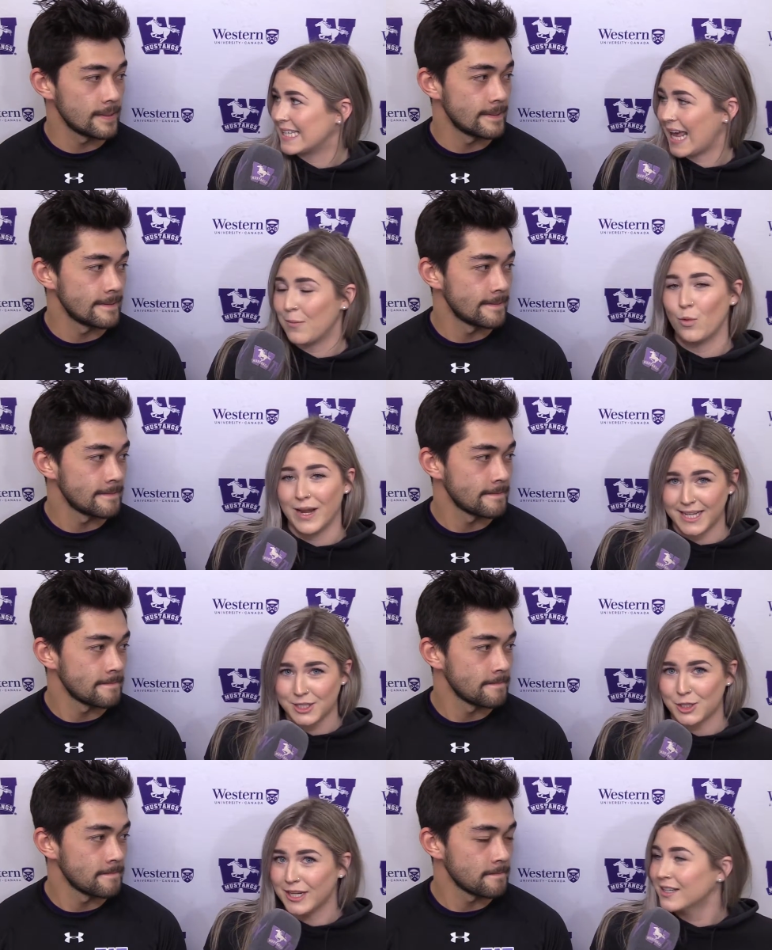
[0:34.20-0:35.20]
Speaker 1: game winning
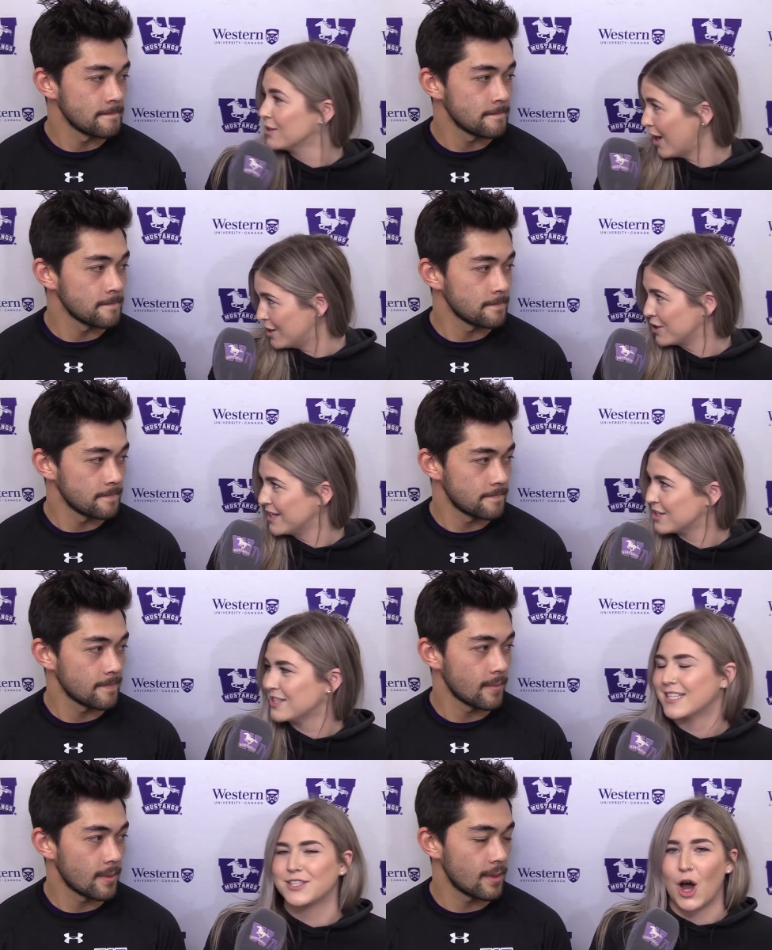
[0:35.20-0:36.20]
streak.
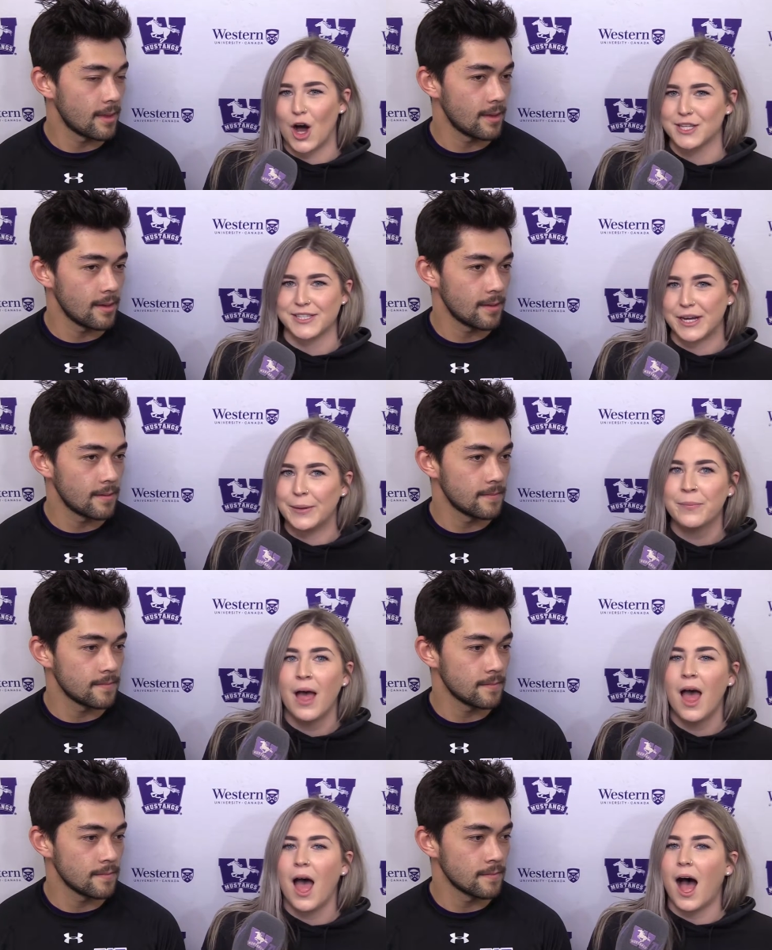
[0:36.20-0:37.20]
Congratulations, that's awesome.
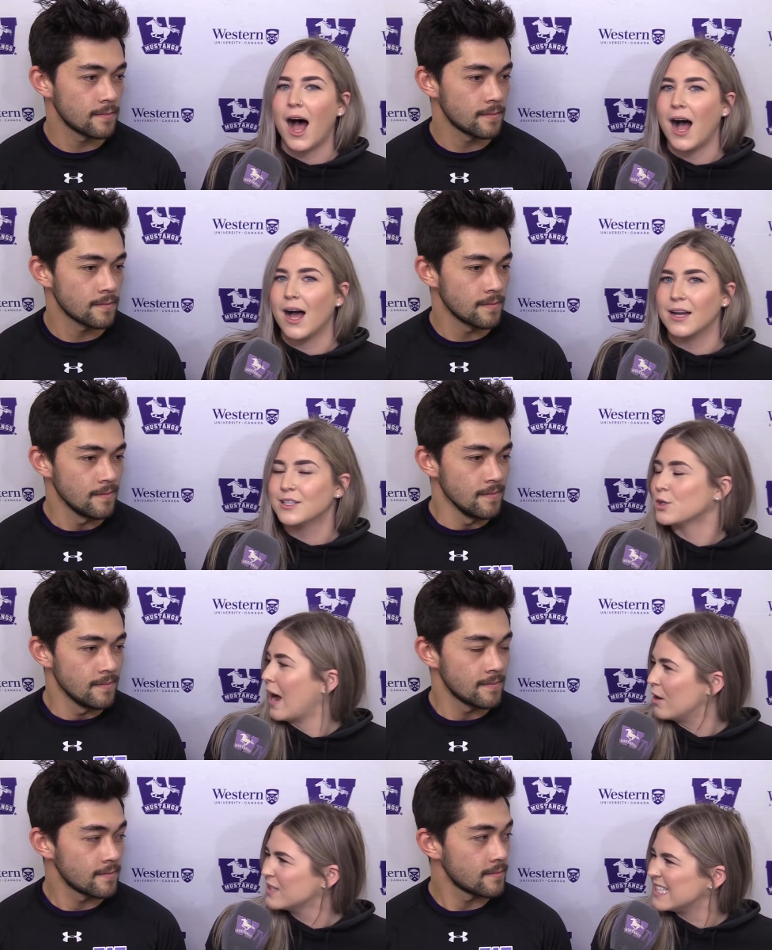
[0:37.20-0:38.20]
Uh, so,
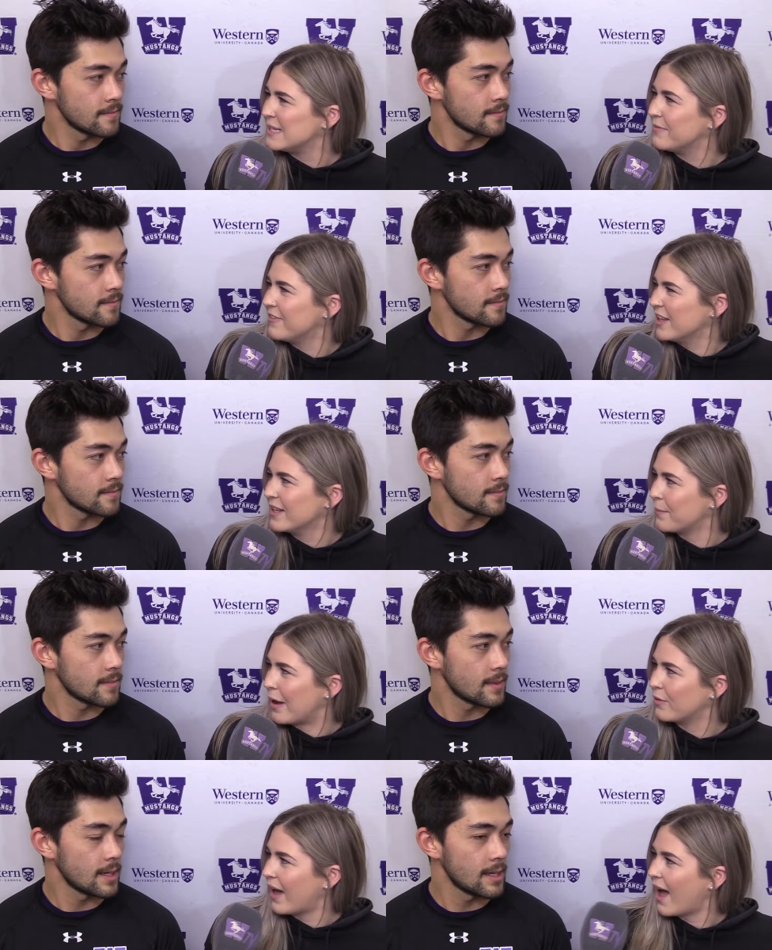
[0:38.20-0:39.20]
how is the team feeling
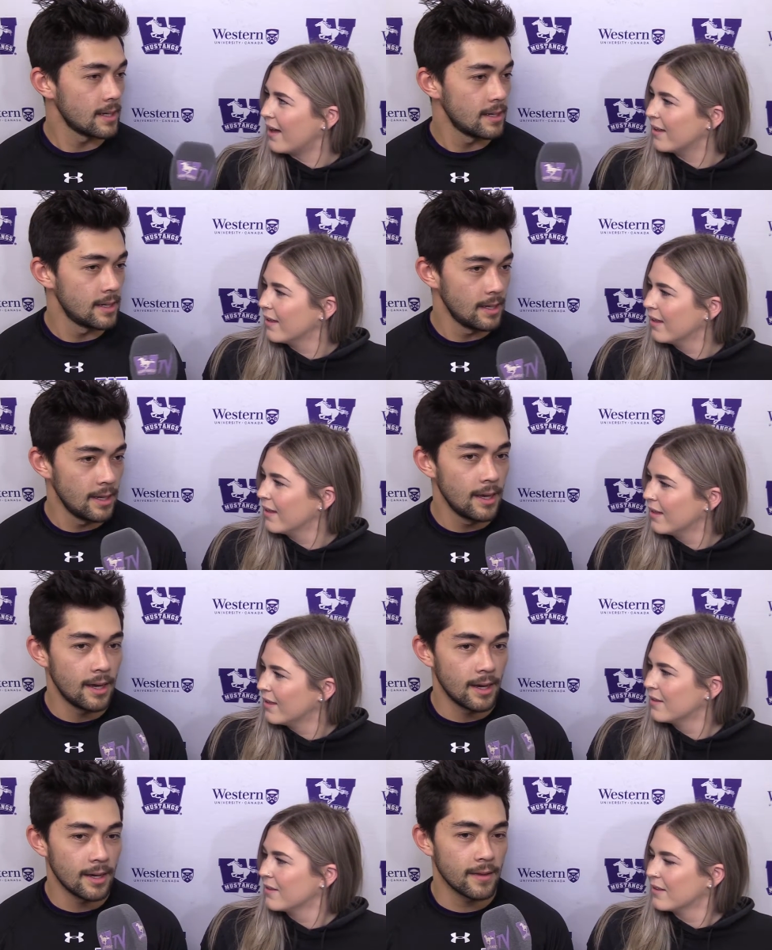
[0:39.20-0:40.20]
about that?
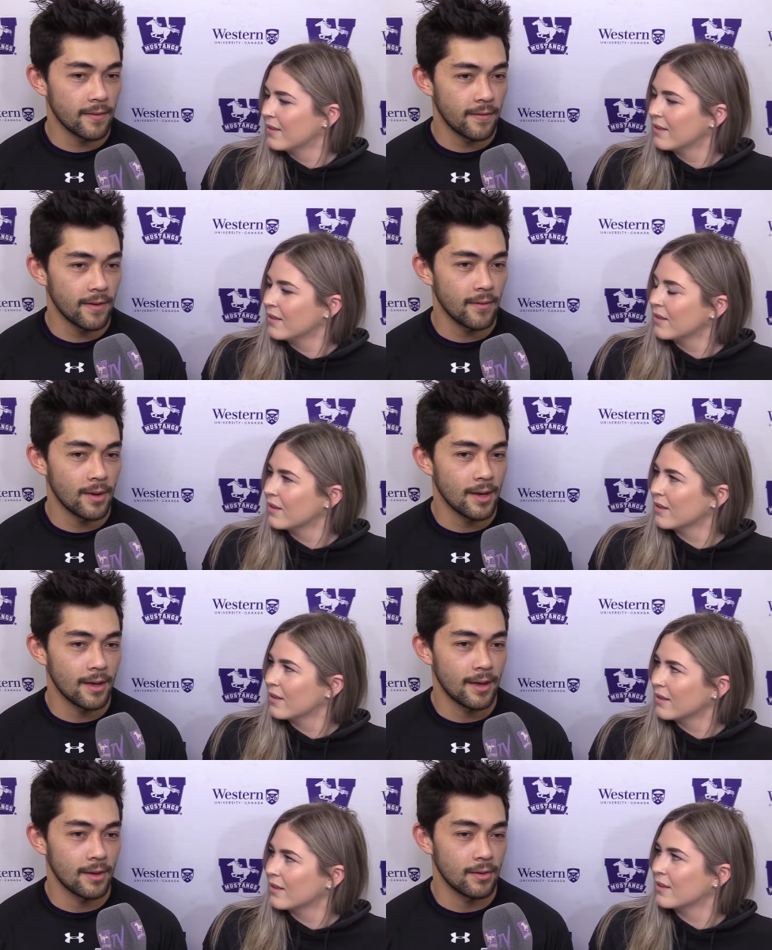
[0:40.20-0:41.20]
Speaker 2: Uh, they're feeling well.
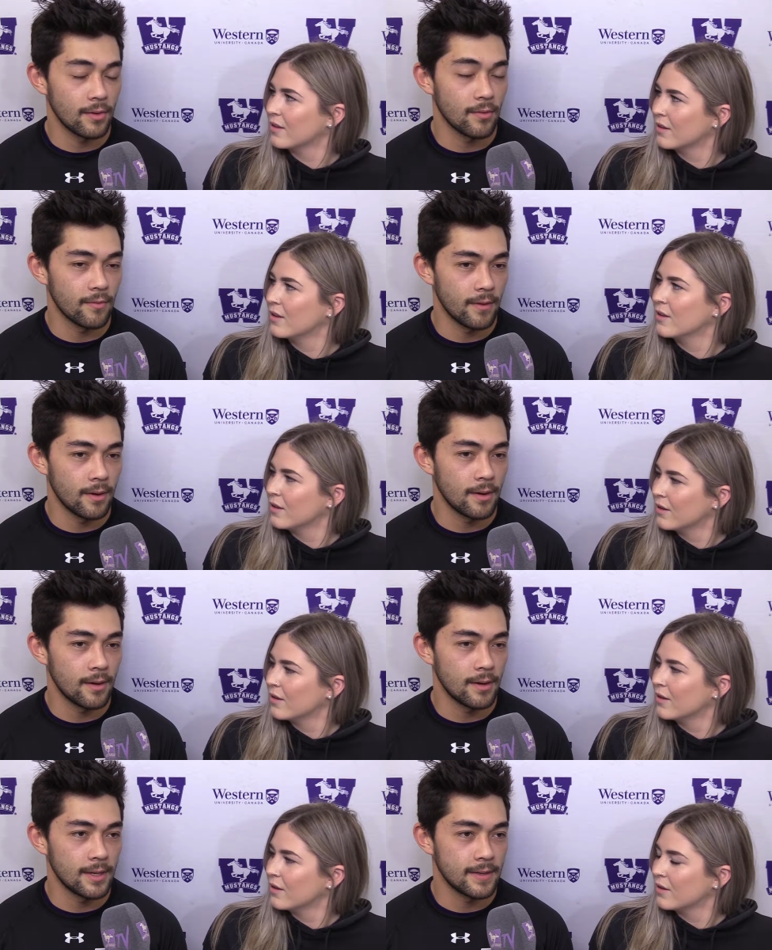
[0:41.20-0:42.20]
Uh,
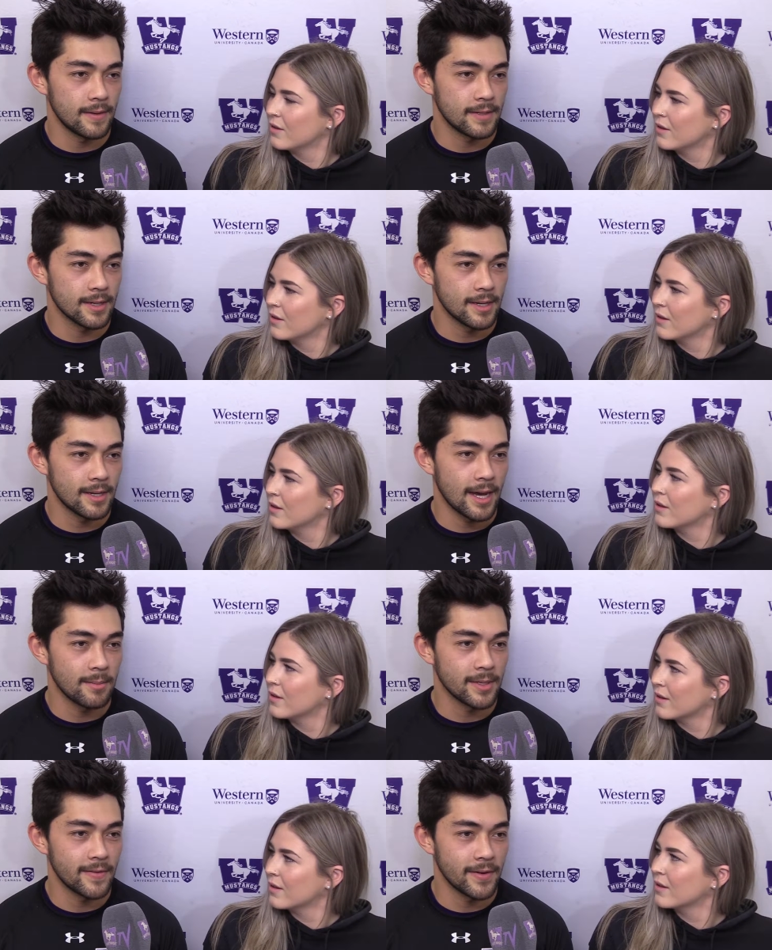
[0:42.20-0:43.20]
uh it's a good
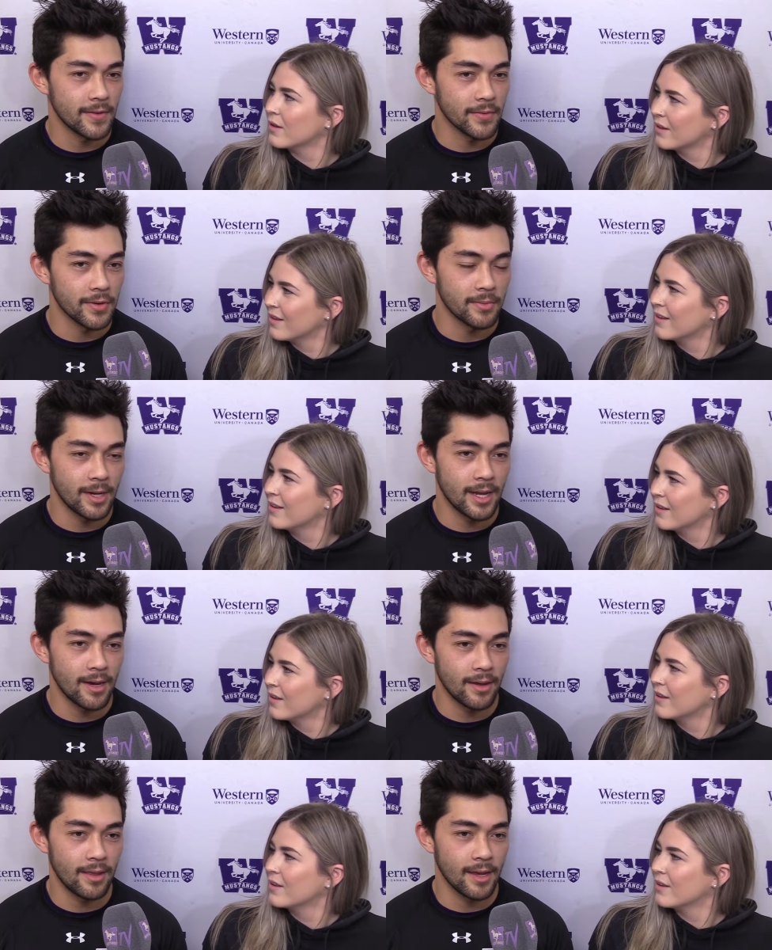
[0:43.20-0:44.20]
atmosphere in the room right
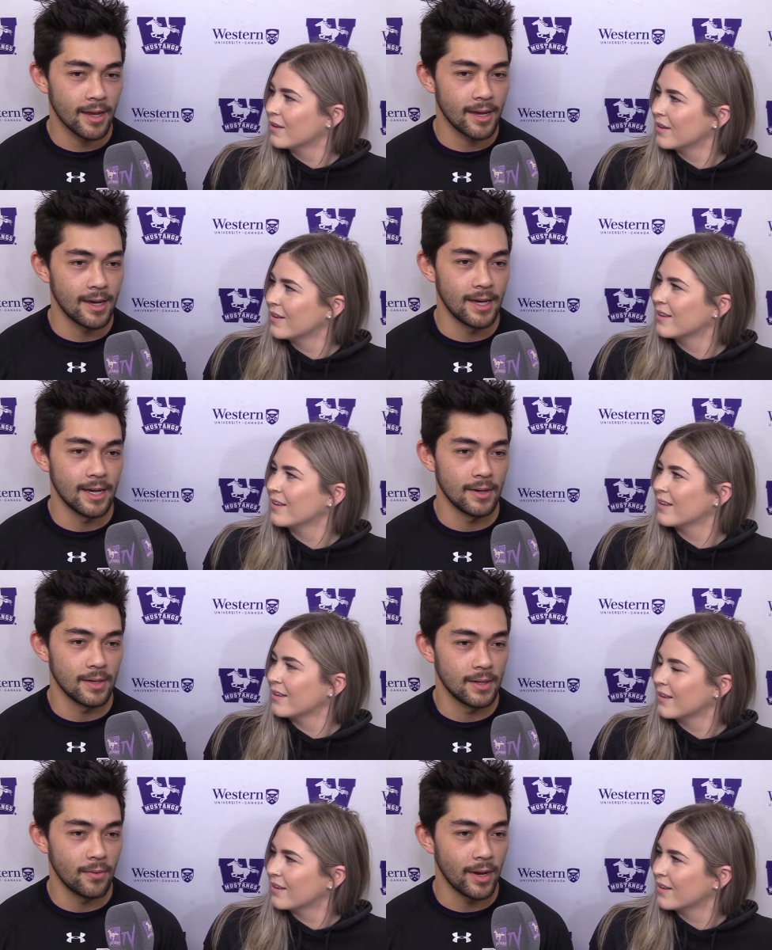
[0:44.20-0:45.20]
now. I think uh,
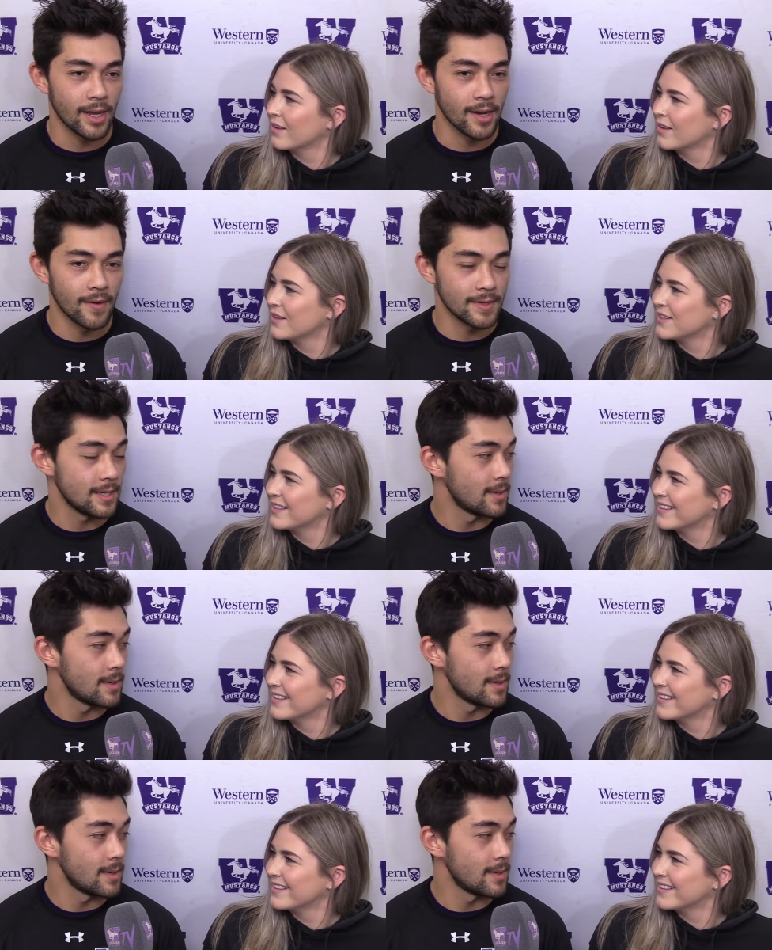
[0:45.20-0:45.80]
winning obviously